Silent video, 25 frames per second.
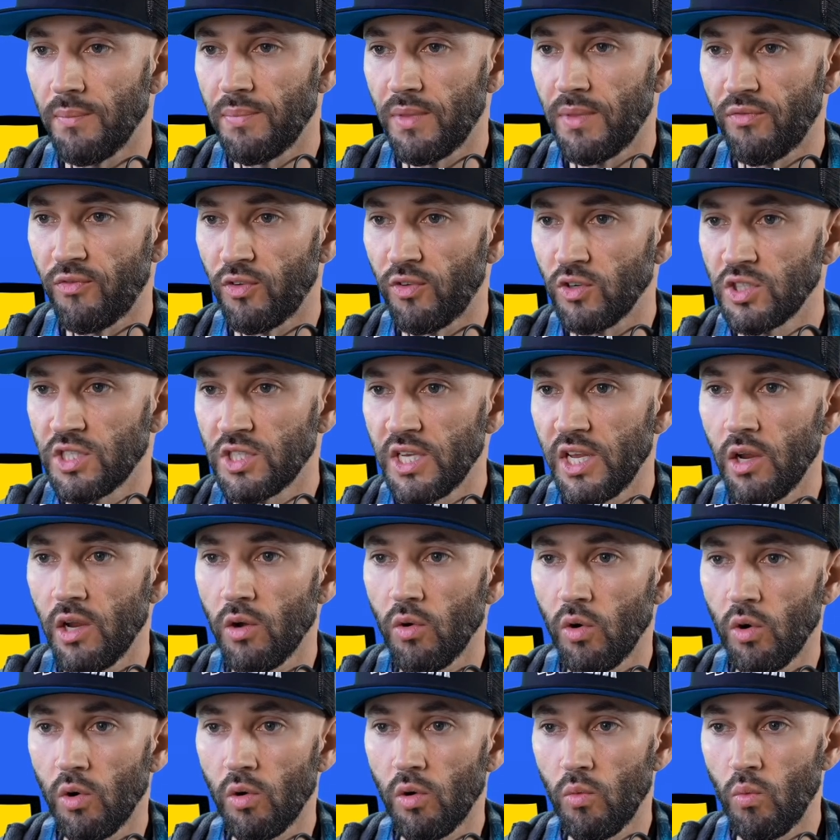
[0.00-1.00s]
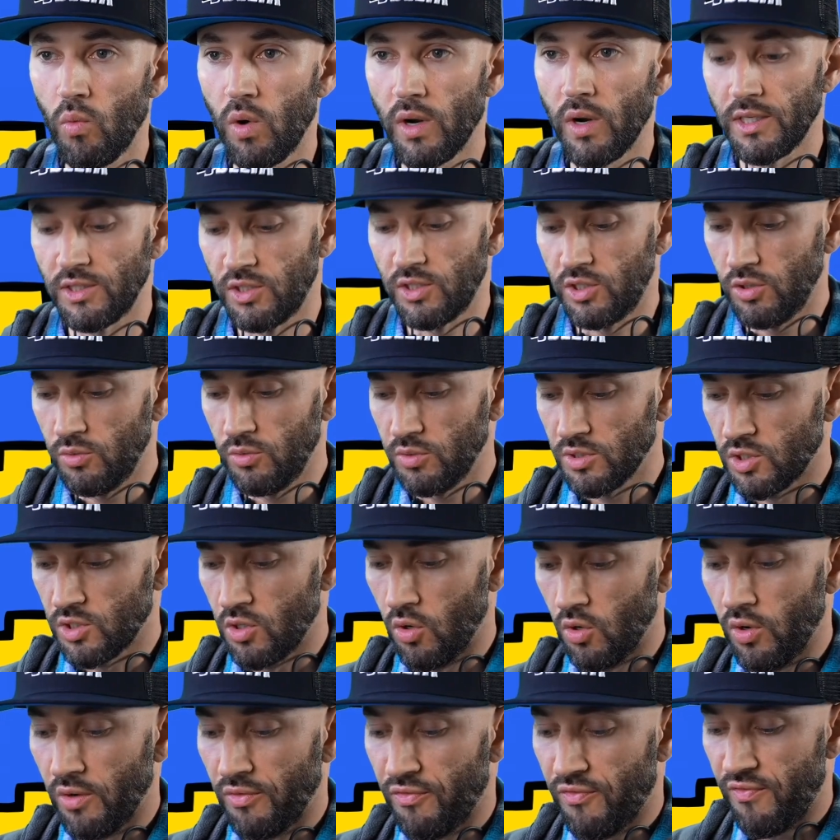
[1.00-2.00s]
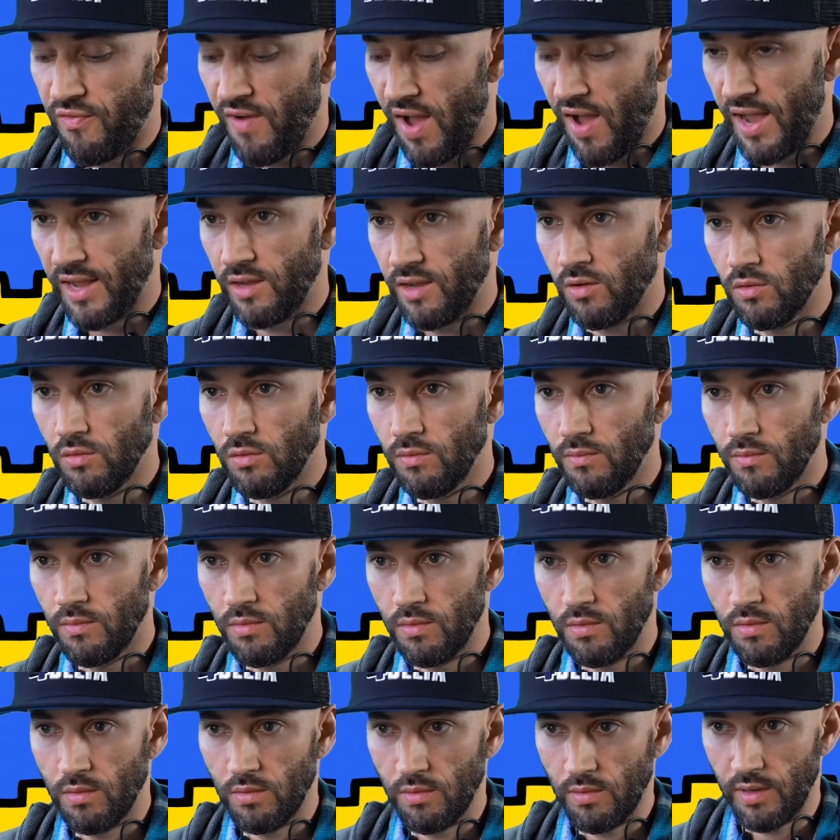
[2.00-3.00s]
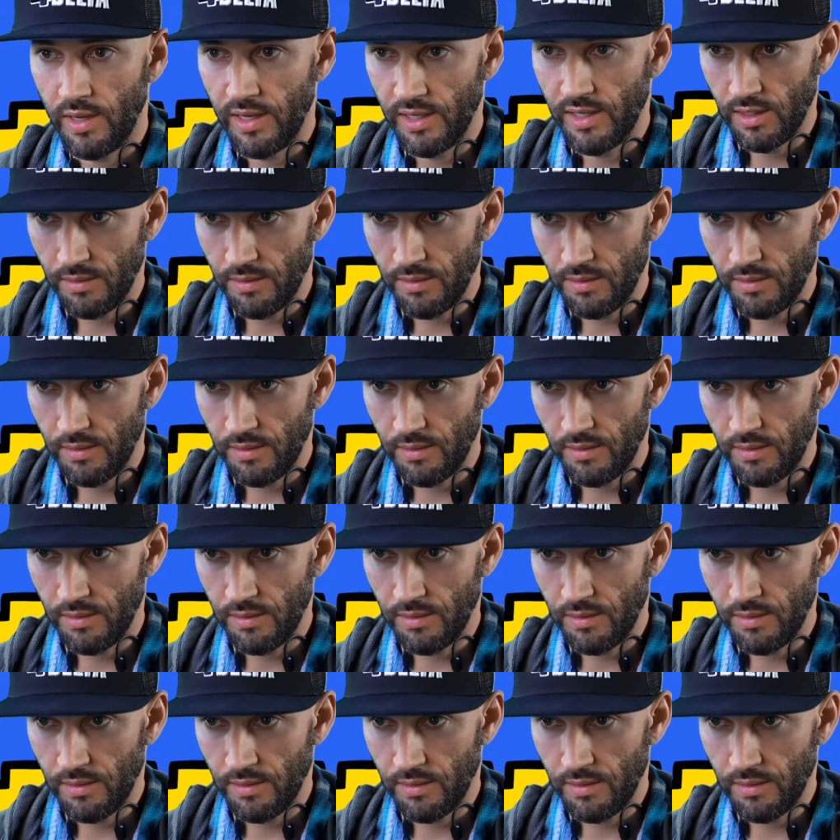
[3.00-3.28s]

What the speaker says: the first thing you're going to want to do is go to file, and let me